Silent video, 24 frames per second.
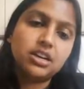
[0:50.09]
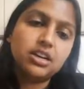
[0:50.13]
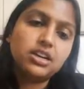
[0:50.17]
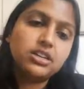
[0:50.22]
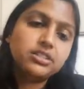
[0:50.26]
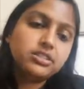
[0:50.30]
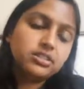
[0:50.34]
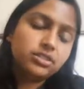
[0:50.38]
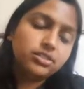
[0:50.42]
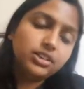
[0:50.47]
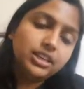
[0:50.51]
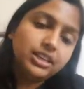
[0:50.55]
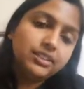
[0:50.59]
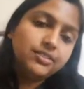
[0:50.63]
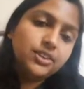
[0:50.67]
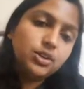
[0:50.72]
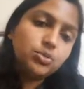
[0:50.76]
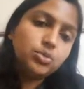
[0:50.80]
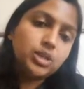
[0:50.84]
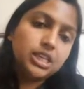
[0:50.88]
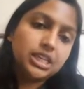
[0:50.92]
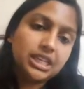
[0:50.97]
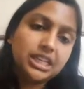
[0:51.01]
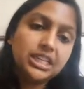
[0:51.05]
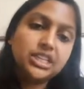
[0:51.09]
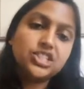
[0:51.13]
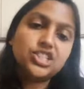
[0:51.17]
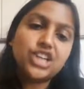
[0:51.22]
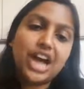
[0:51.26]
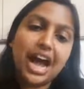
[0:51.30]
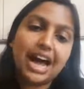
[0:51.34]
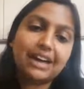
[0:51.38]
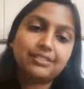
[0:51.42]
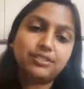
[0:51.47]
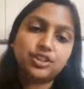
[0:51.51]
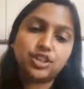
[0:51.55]
So, even when each
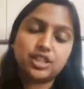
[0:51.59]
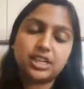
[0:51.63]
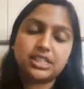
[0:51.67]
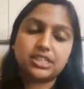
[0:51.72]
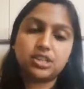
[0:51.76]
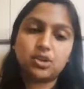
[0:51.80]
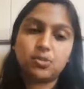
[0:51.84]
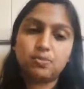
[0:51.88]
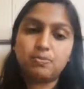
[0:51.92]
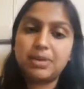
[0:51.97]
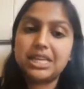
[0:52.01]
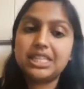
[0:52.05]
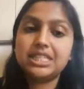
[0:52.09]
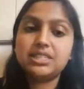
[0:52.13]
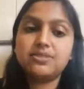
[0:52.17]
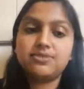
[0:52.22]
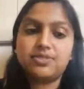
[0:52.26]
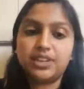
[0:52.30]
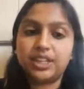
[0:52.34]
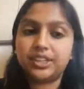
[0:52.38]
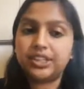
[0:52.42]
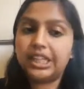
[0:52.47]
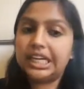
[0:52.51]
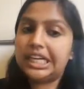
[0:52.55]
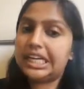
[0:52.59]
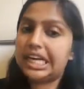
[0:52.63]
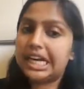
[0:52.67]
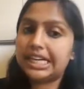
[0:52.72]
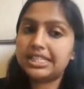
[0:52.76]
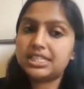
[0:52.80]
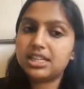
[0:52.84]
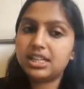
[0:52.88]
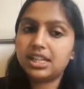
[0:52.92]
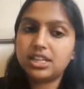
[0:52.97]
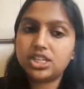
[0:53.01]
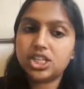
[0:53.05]
advertiser bids fairly in
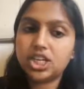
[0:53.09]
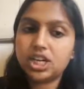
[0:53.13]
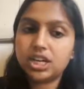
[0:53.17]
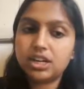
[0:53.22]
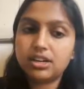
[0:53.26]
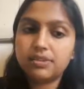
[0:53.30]
isolation.